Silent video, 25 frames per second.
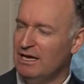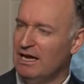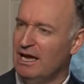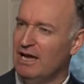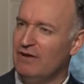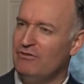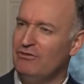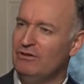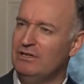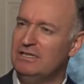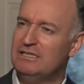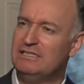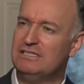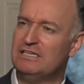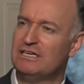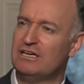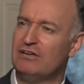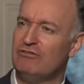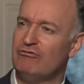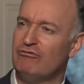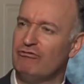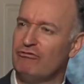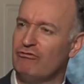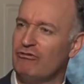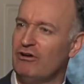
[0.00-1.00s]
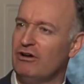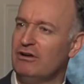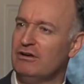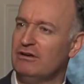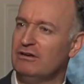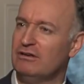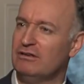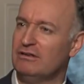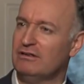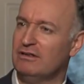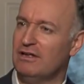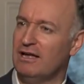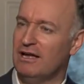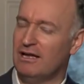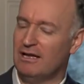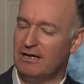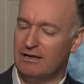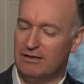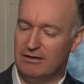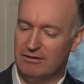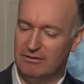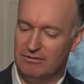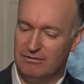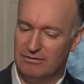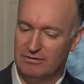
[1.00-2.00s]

and really to confront uh,